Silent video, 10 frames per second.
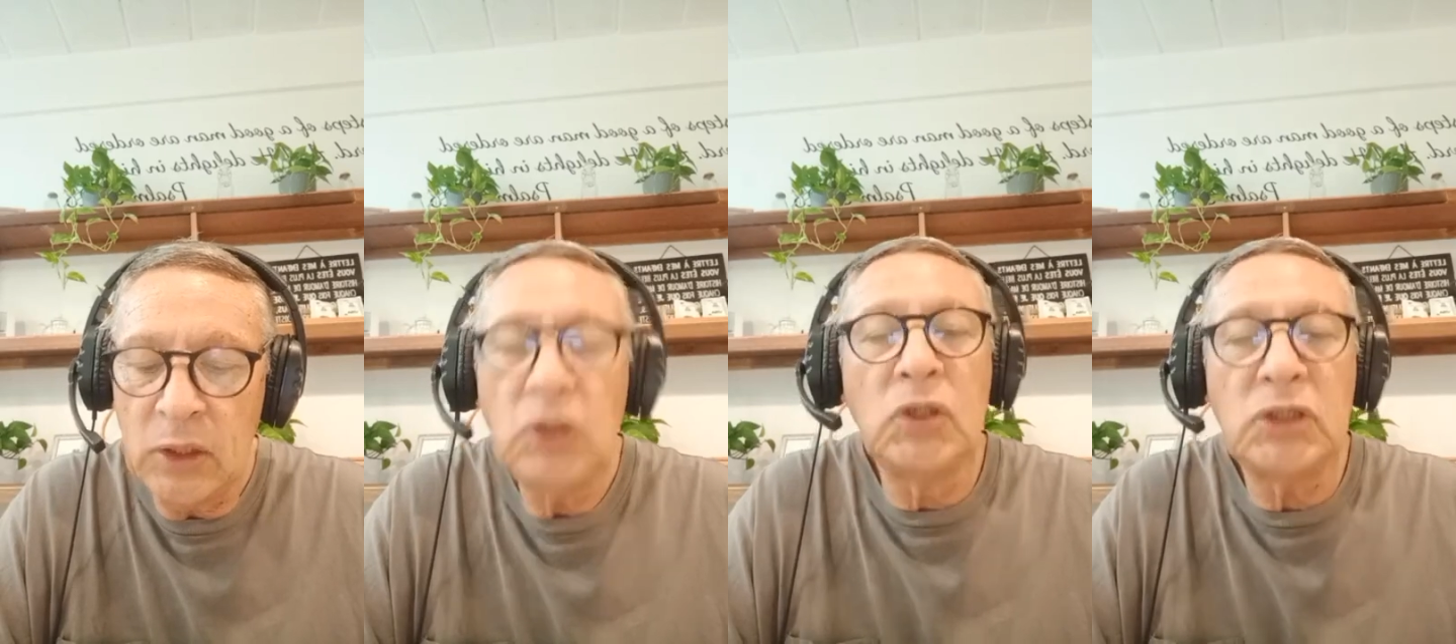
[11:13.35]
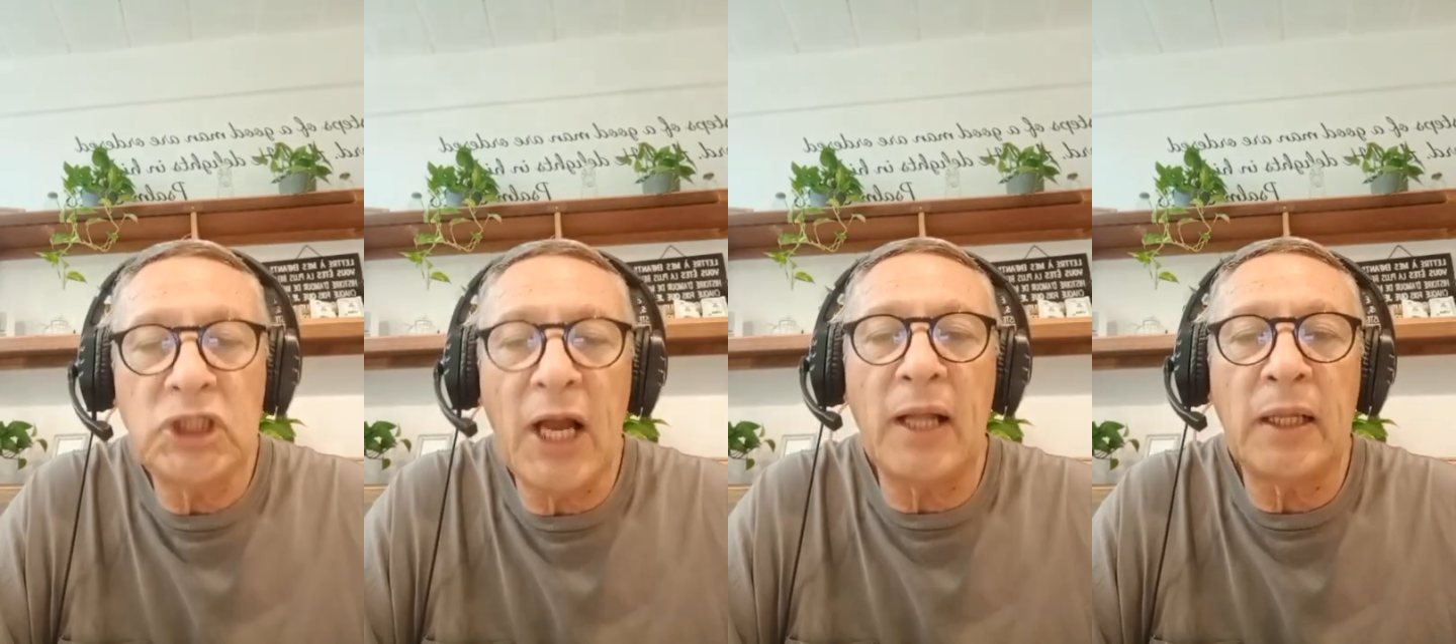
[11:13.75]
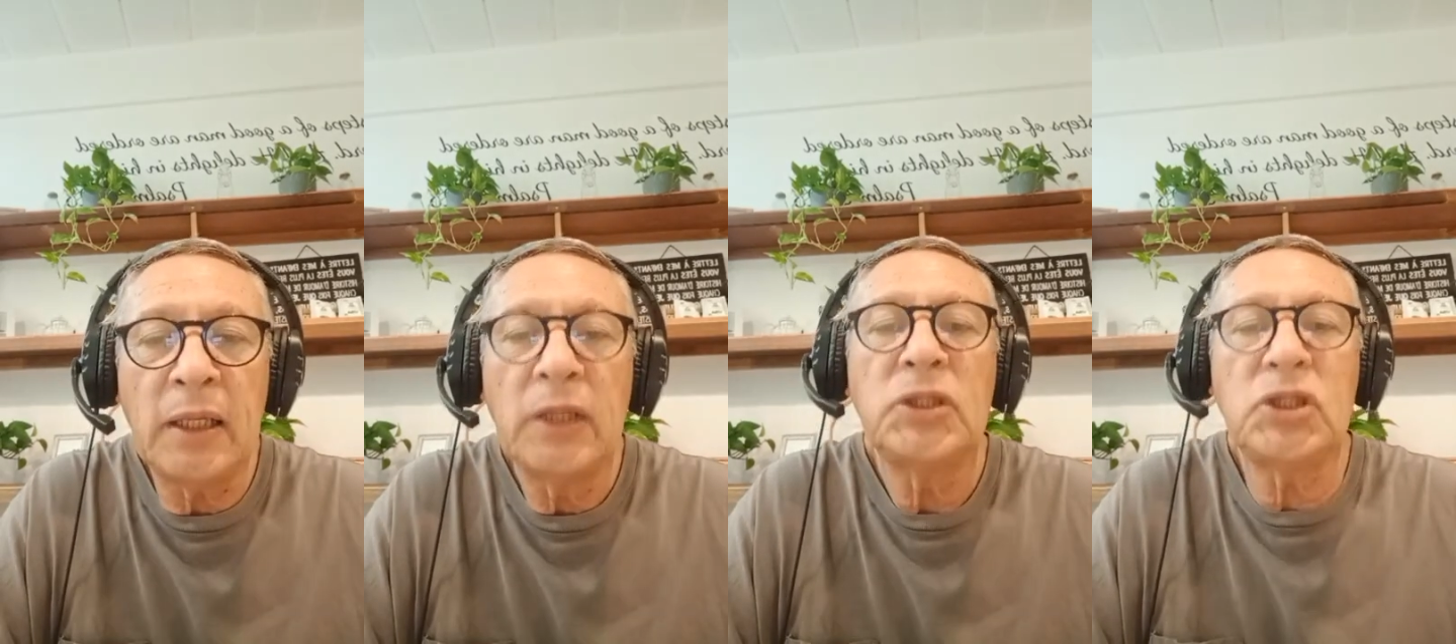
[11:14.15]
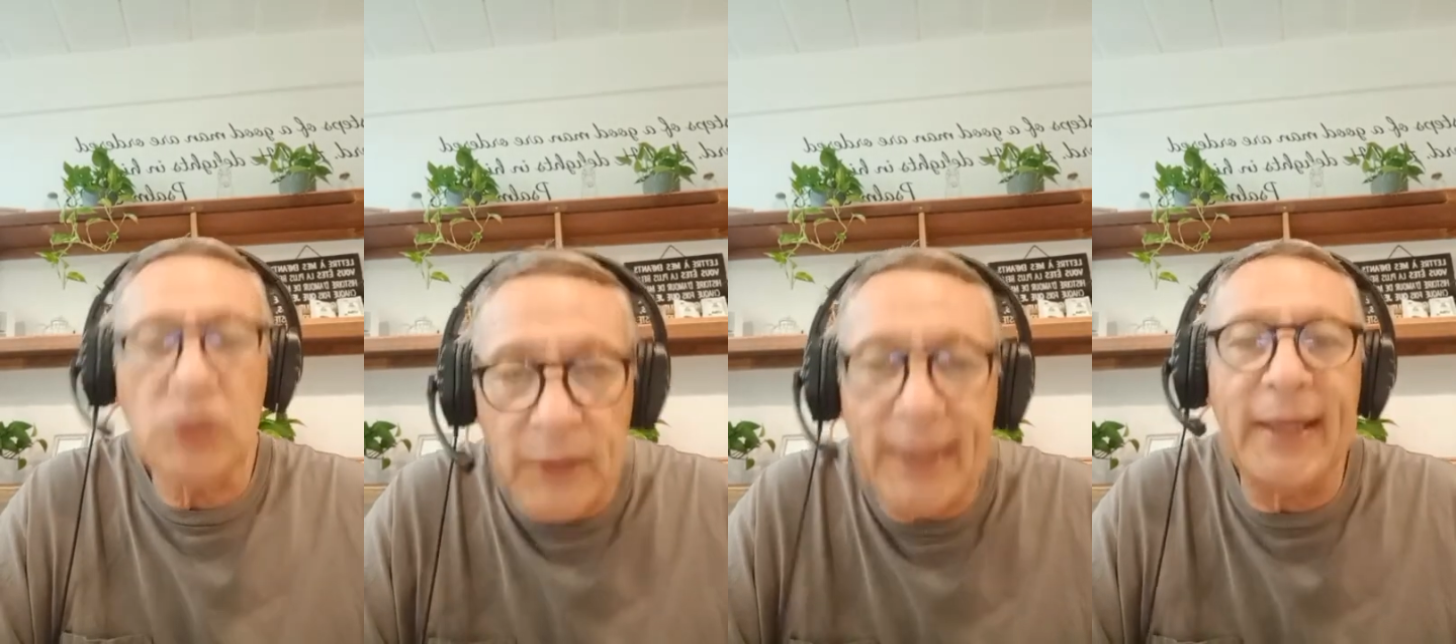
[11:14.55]
you shall
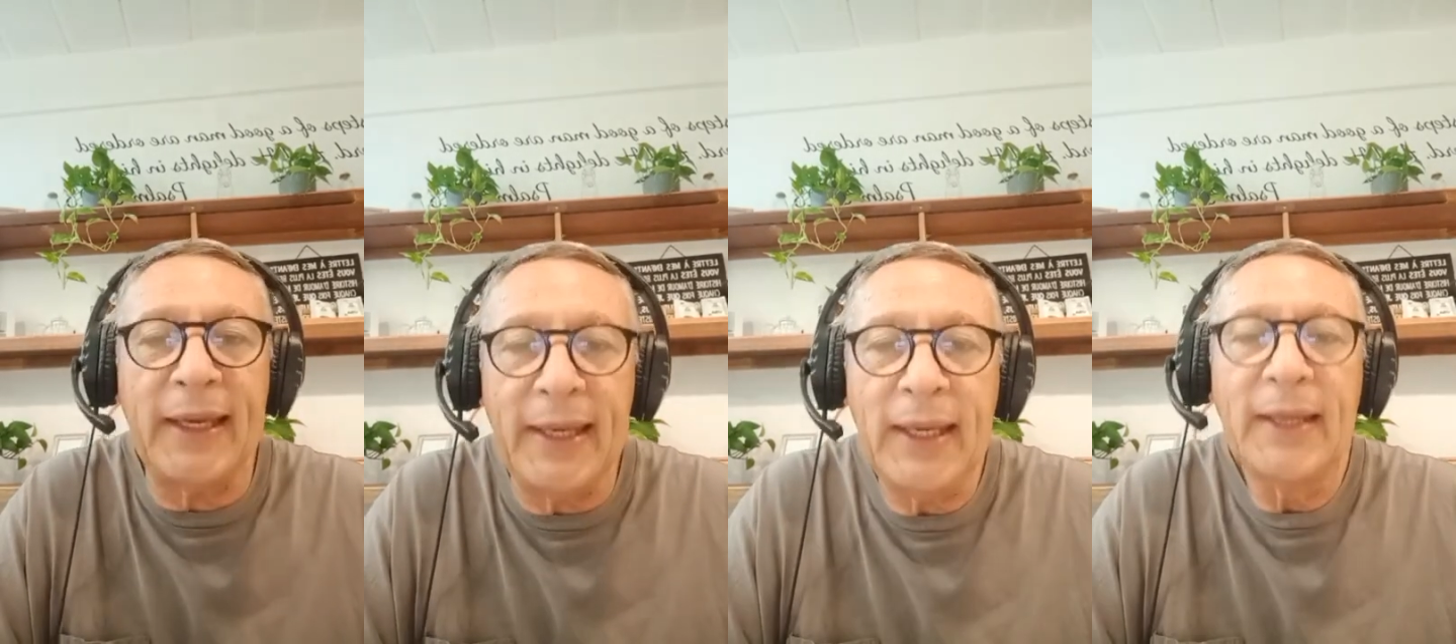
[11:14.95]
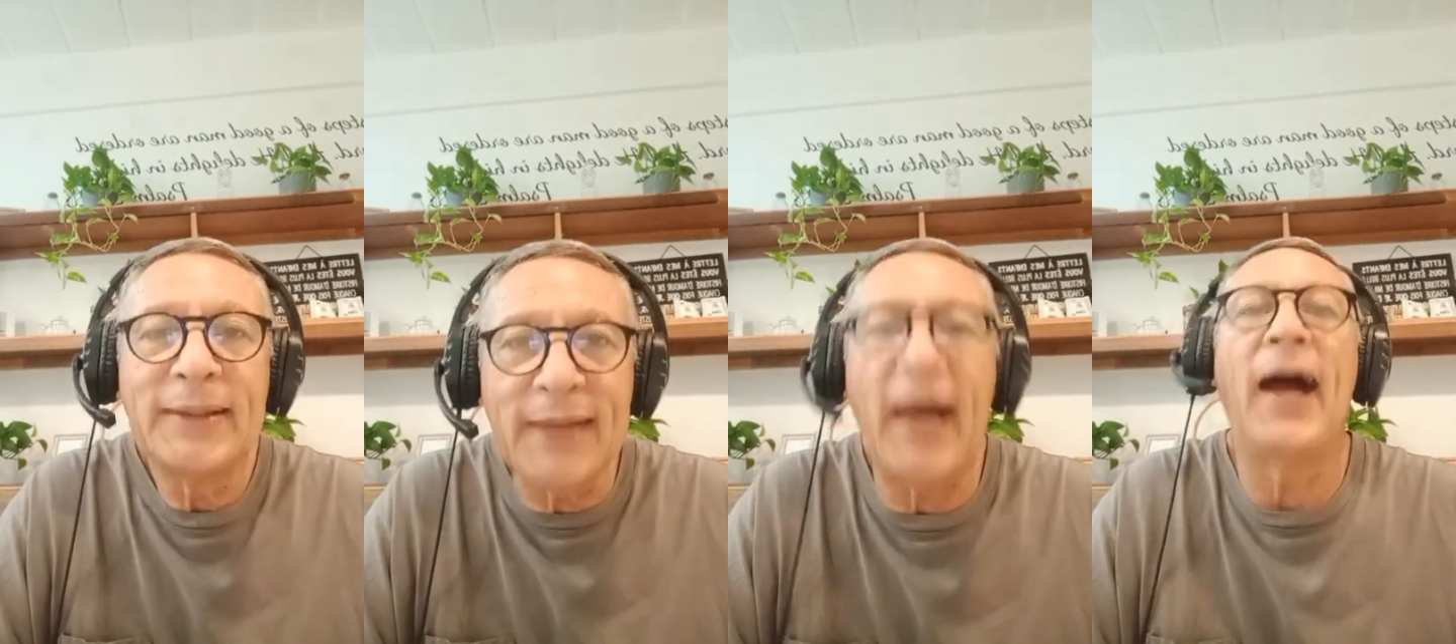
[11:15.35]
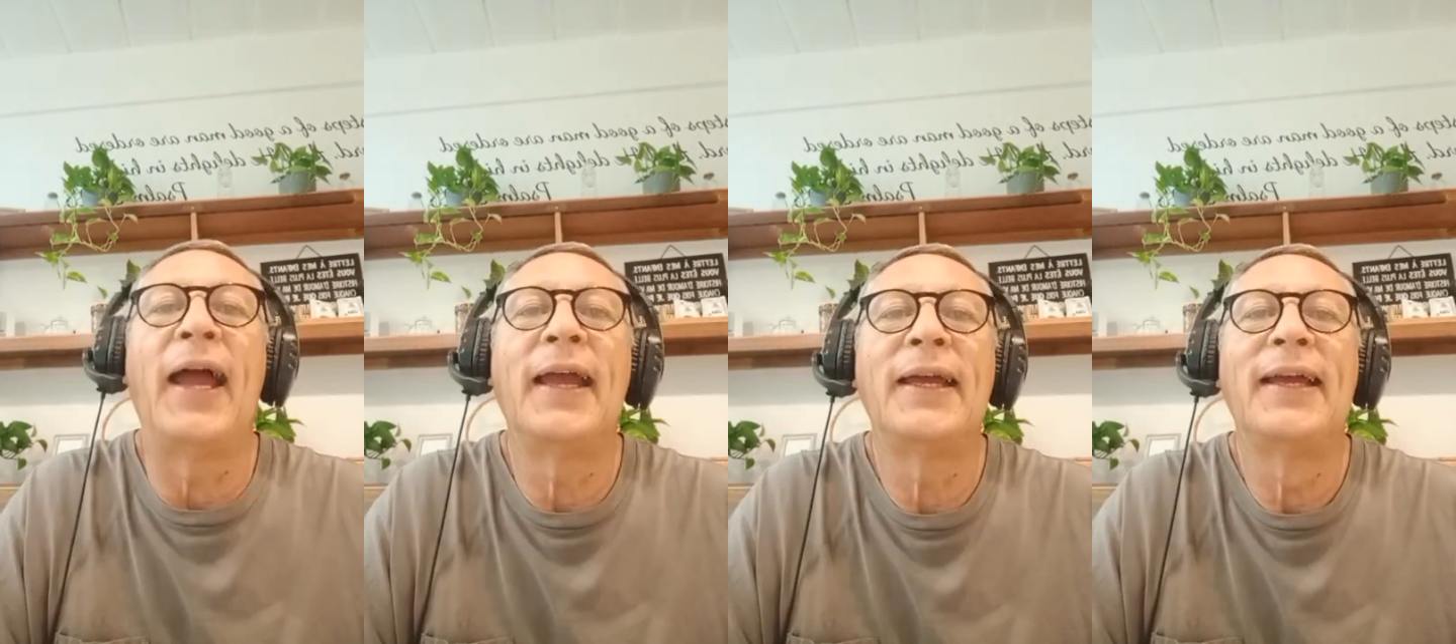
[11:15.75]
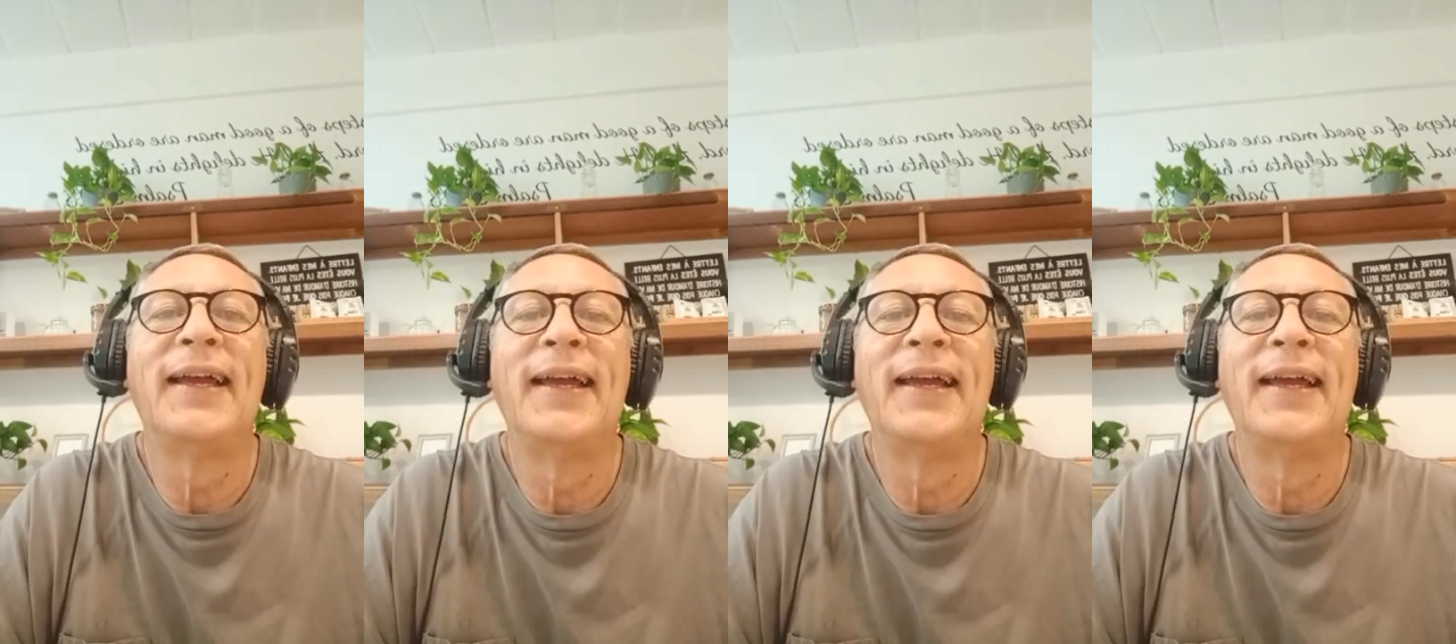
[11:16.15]
surely die.